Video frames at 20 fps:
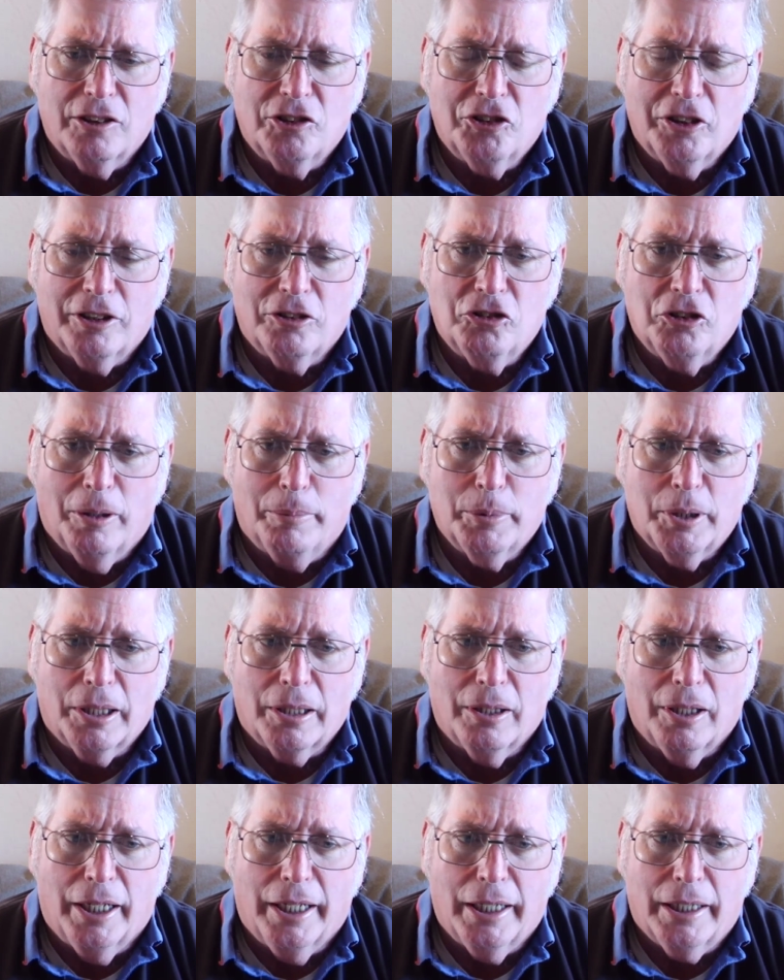Said
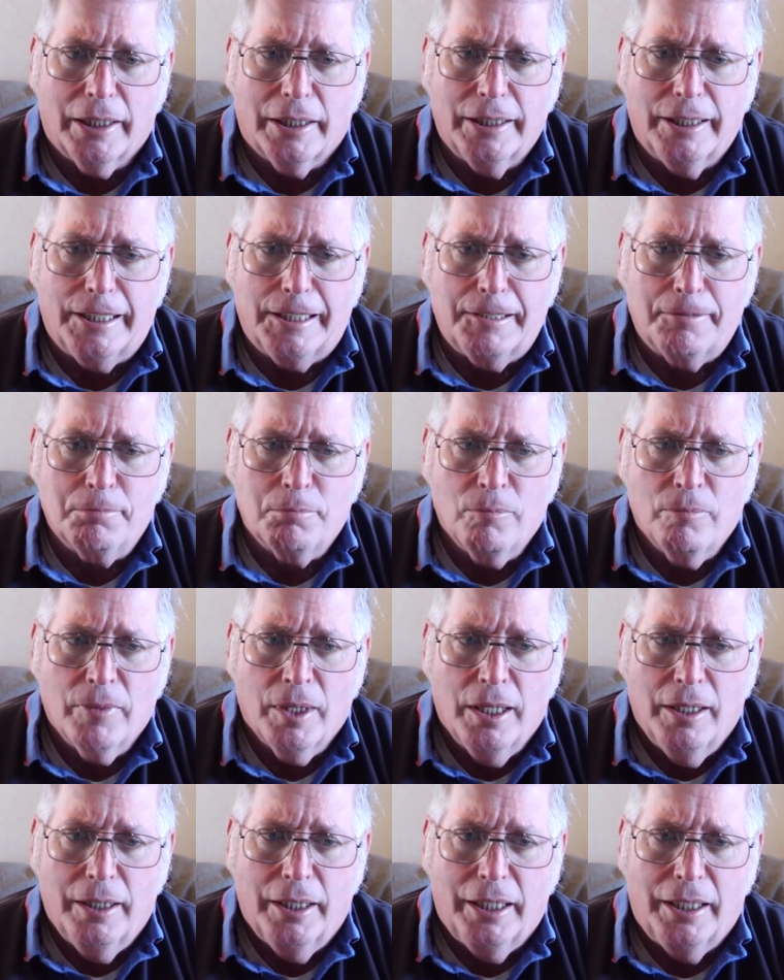something like
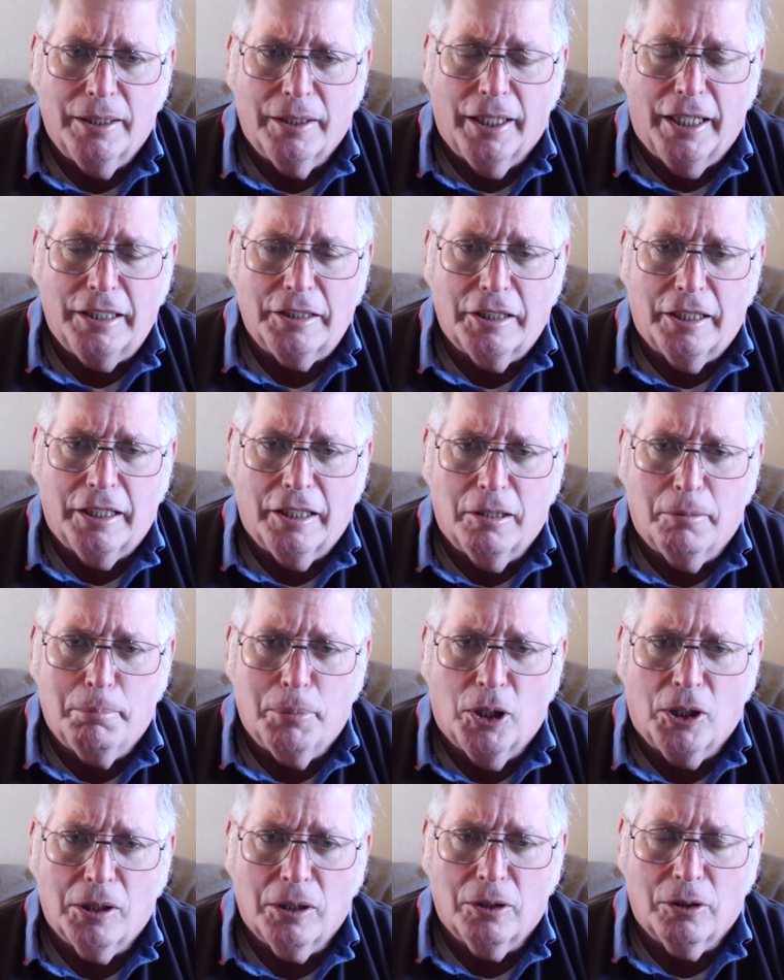he landed in a
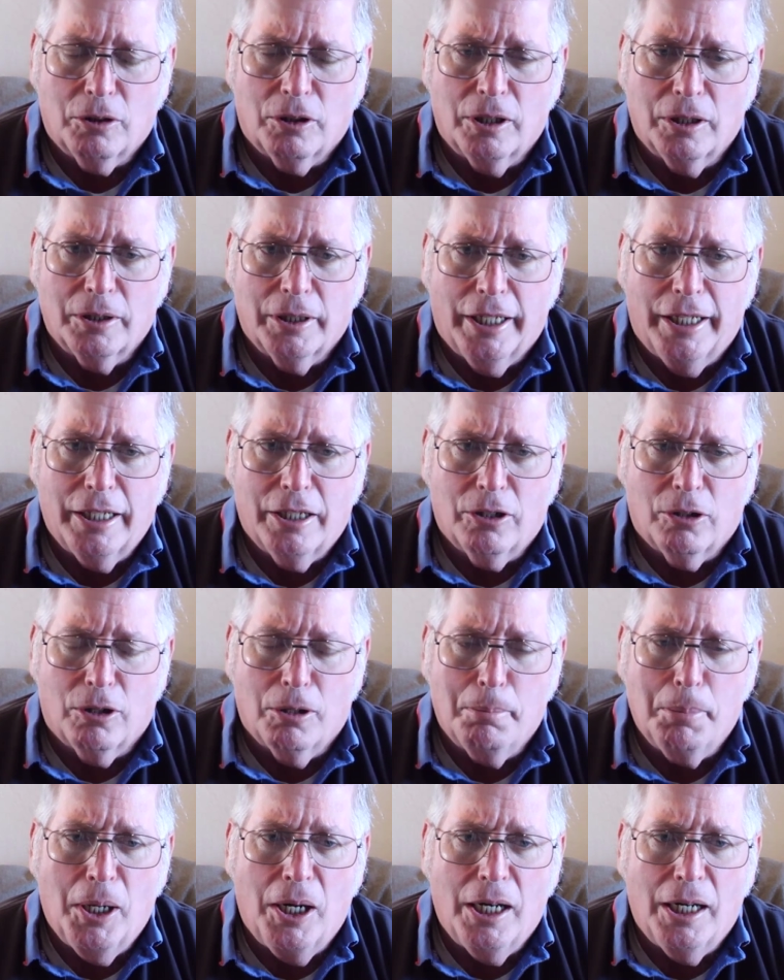puddle or a lake or
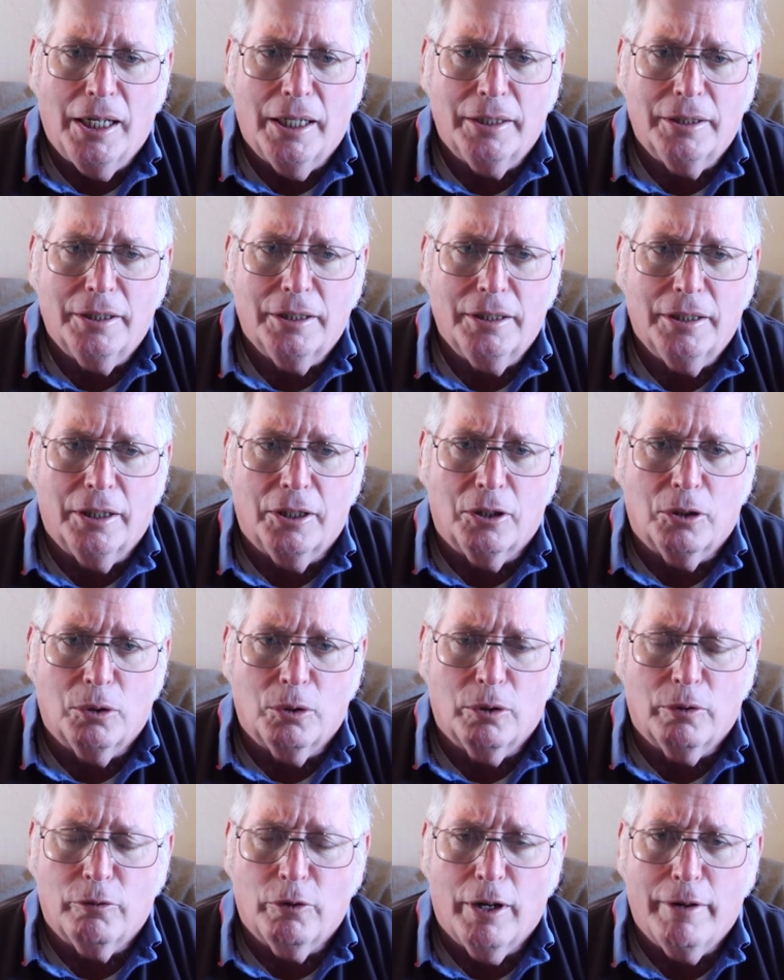a pond
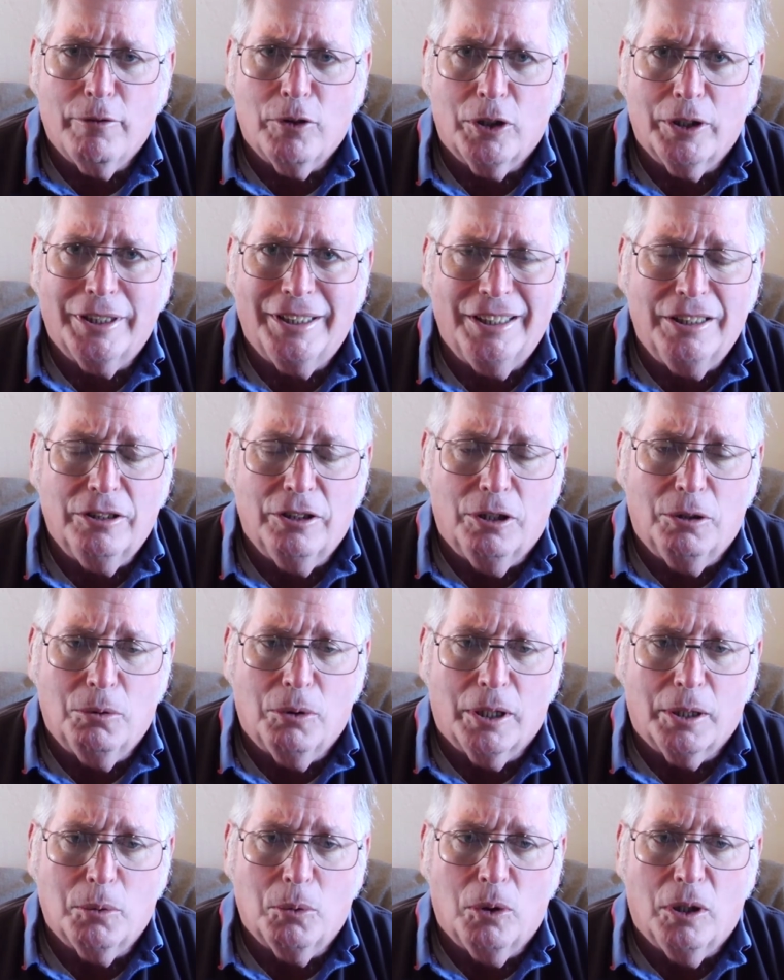or a river, didn't know
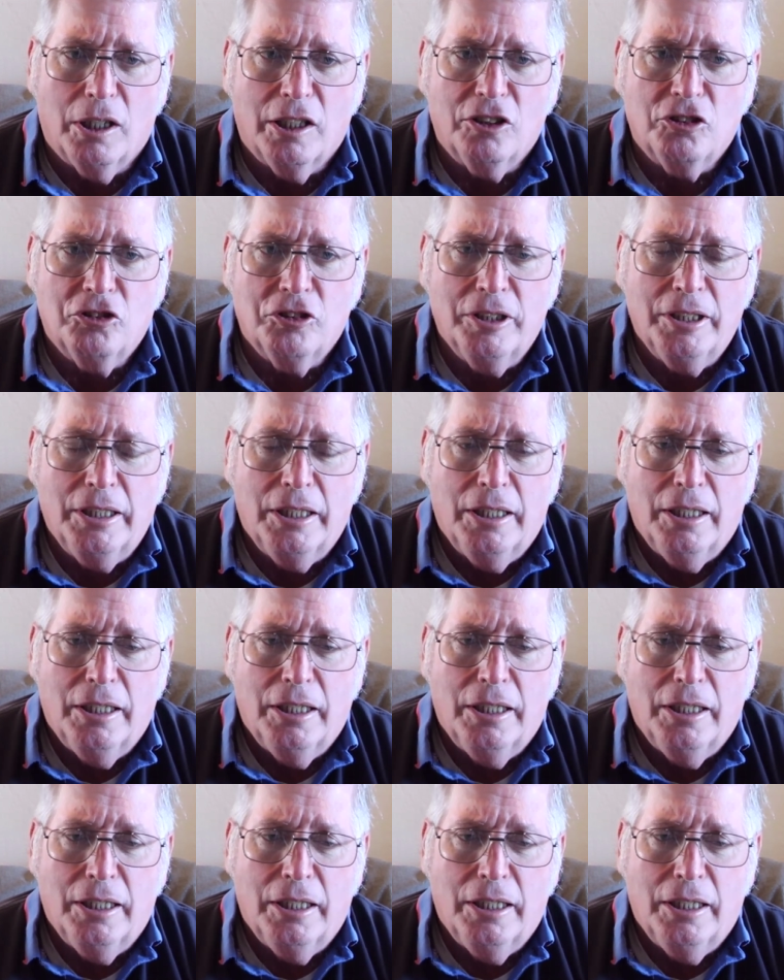what it was,